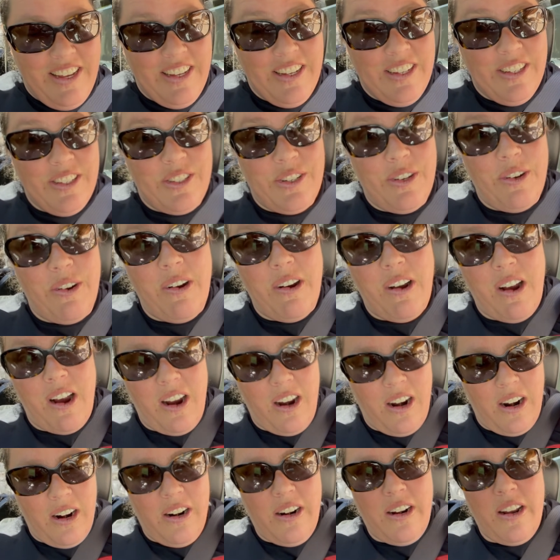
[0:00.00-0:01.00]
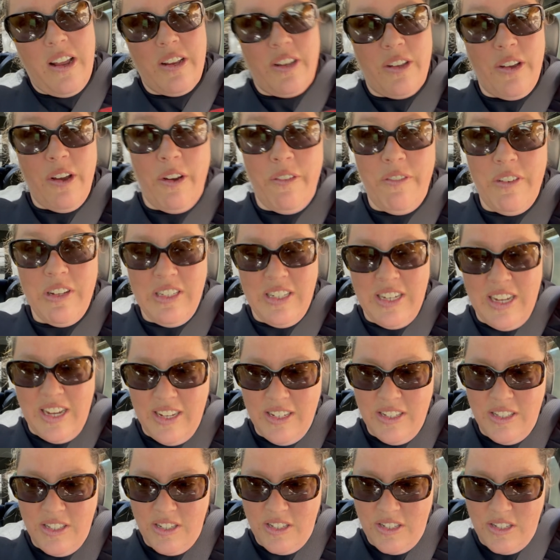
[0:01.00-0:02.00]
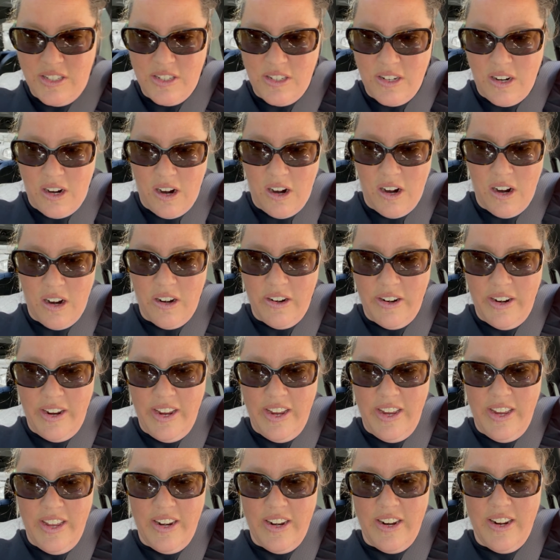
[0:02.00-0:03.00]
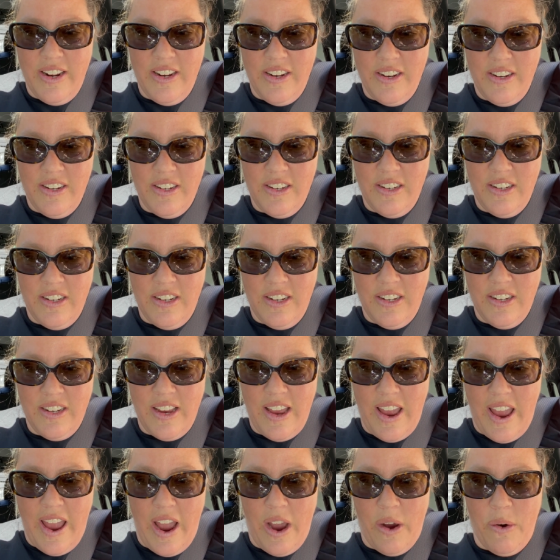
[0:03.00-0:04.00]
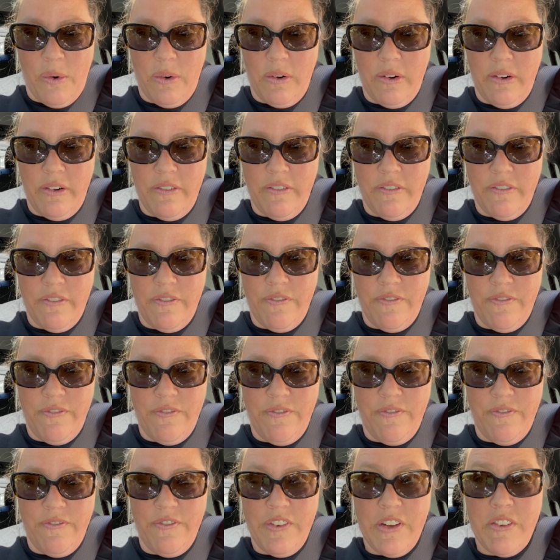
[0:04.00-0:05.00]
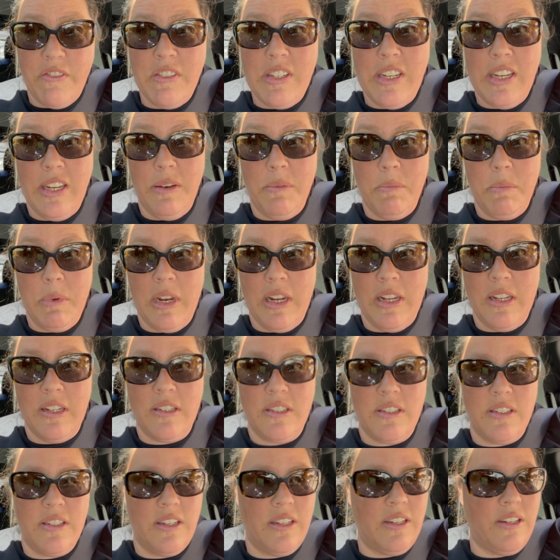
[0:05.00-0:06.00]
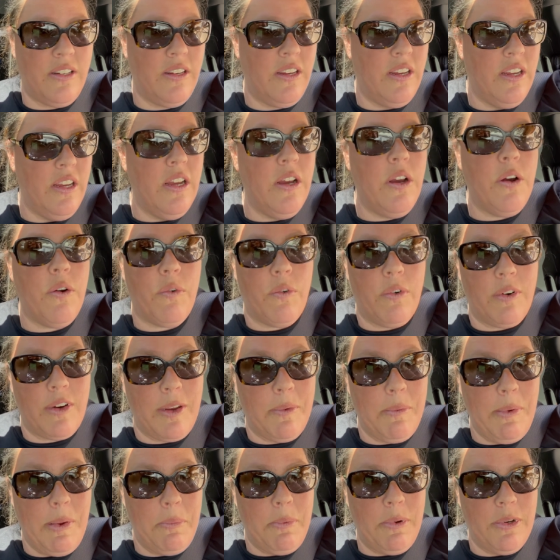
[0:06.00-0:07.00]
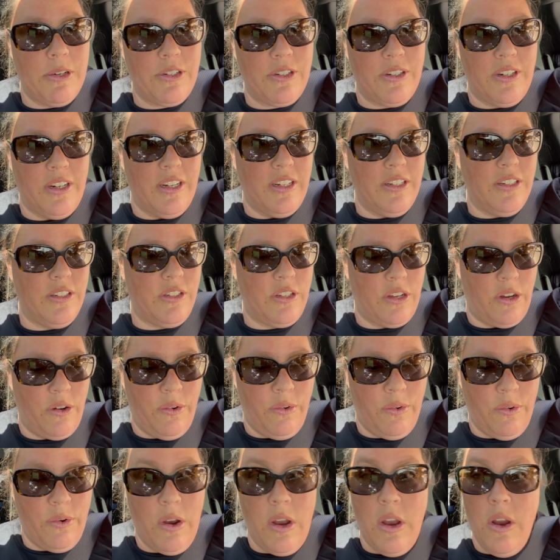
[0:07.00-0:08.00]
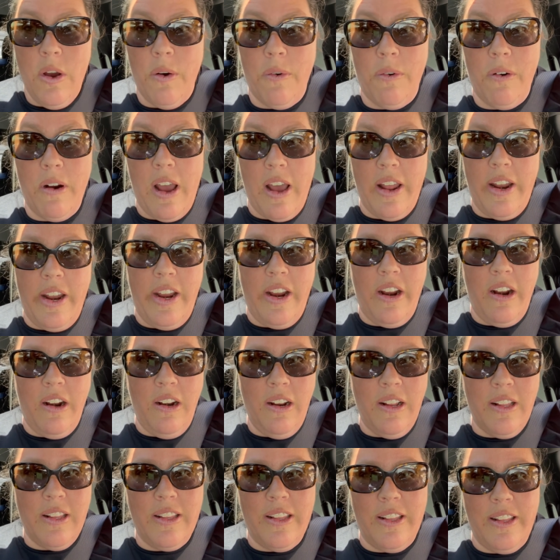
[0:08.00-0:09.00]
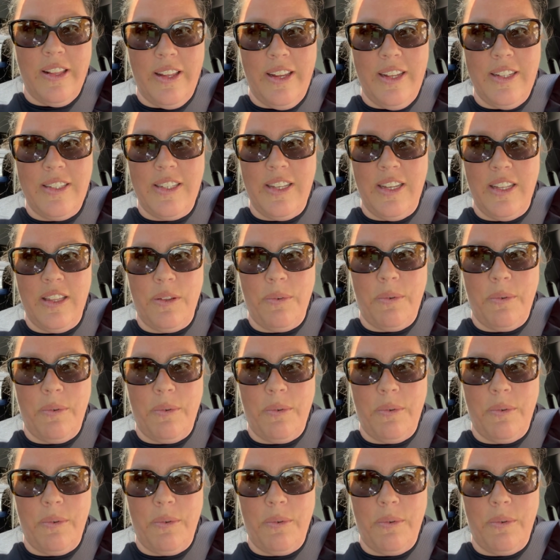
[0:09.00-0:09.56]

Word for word: So our COVID tests are in an hour and 15 minutes, and we're gonna be pushing it. So we're out of here. Let's hit the